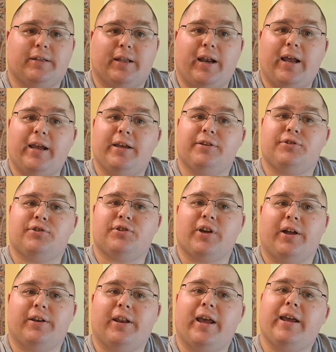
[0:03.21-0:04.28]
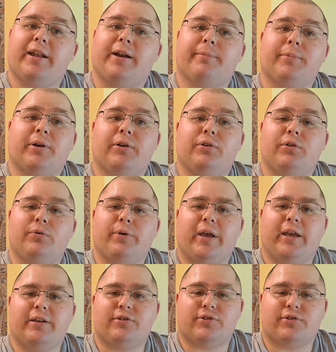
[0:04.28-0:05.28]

Today is Sunday, and I'm going to do a